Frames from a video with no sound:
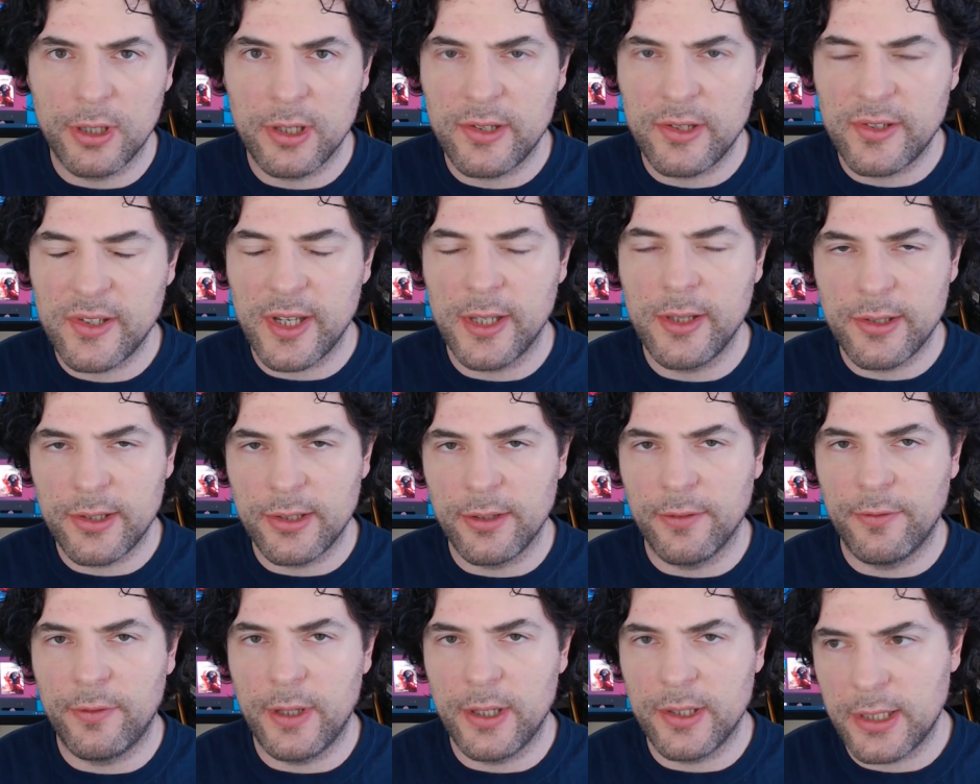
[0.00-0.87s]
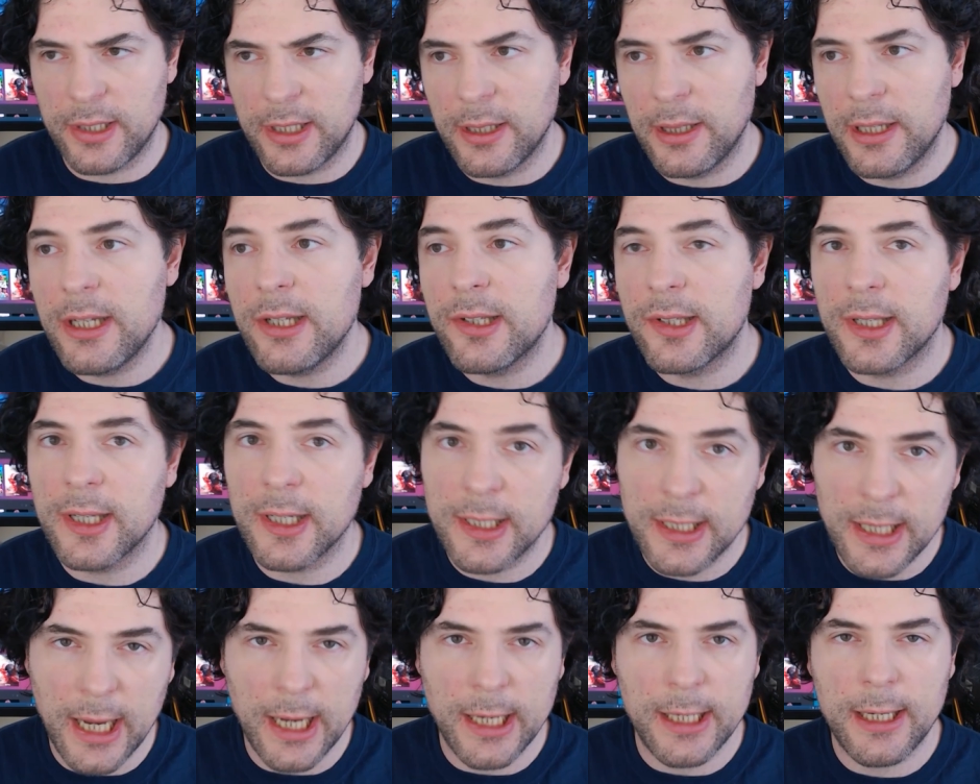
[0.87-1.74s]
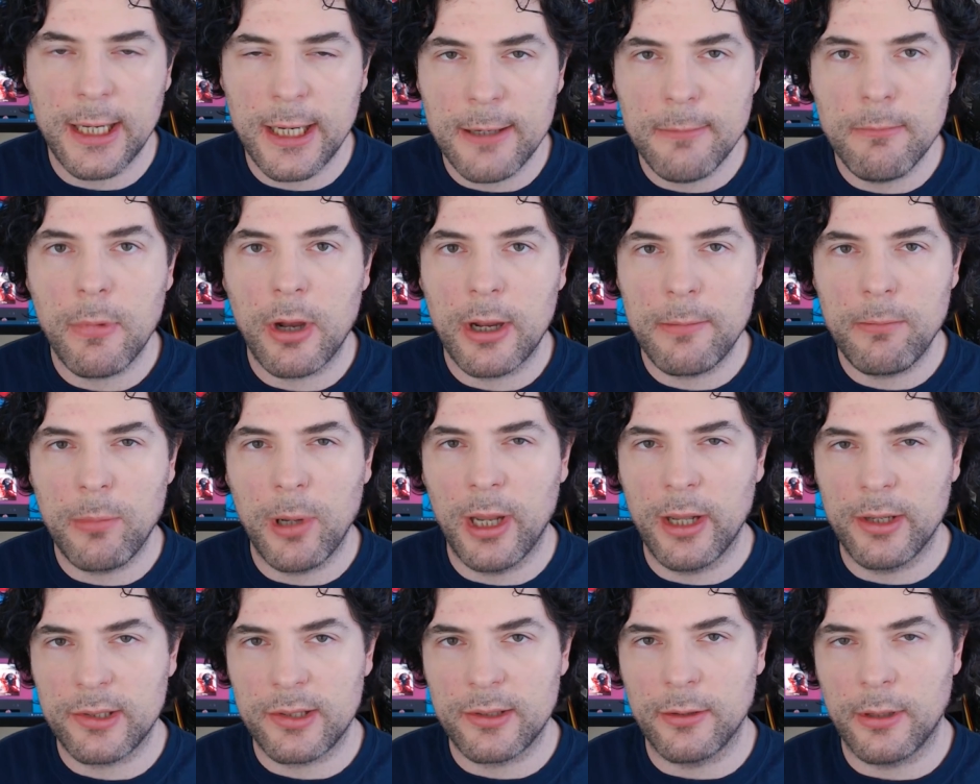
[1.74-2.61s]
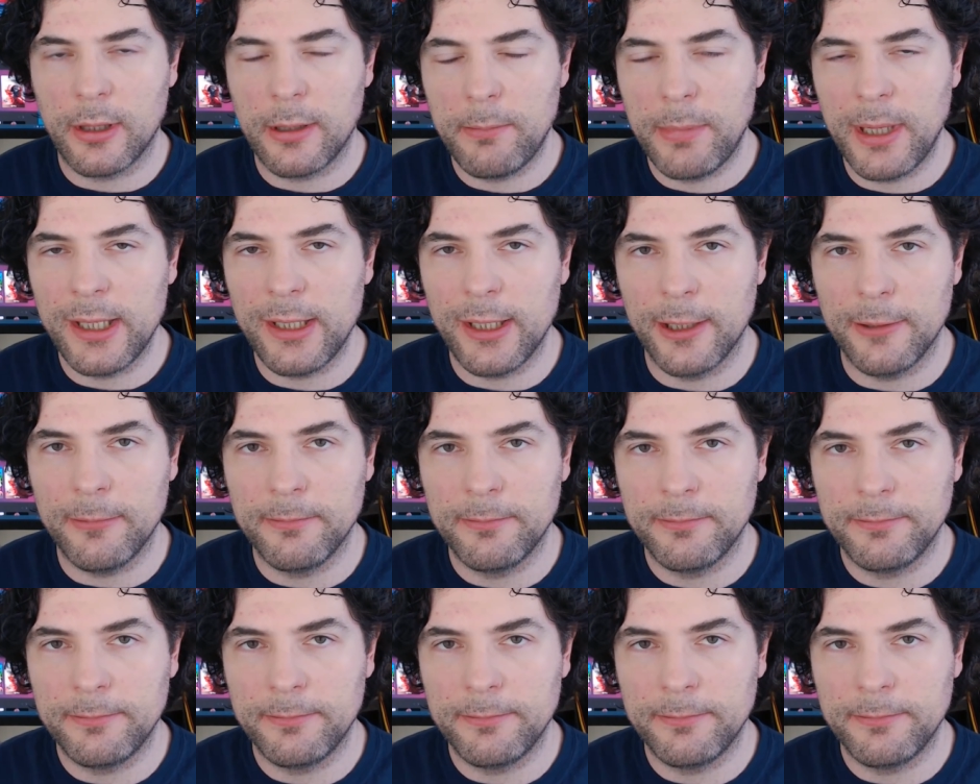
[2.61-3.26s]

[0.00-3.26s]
sense of this, at least again, in my personal opinion.